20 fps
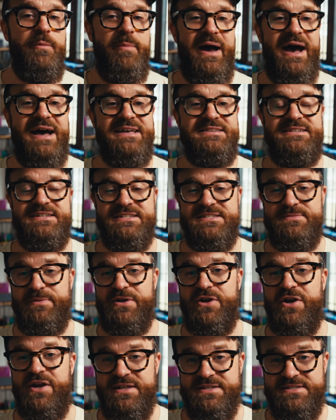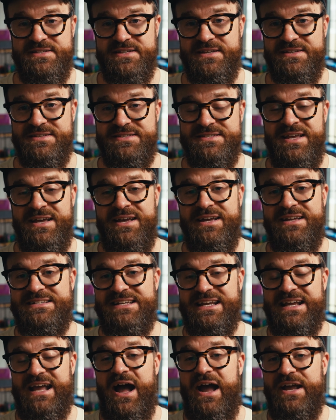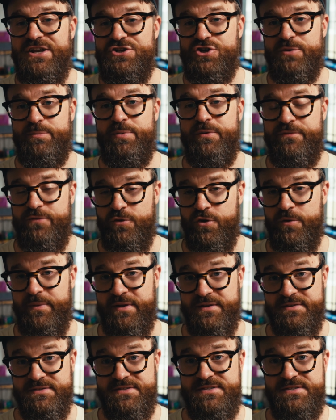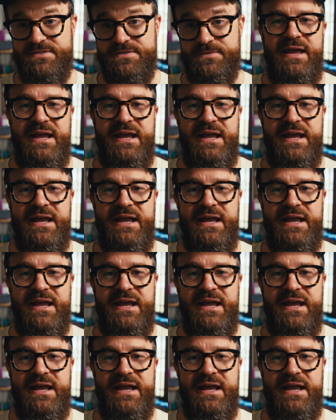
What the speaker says: past experiences to guide your performance.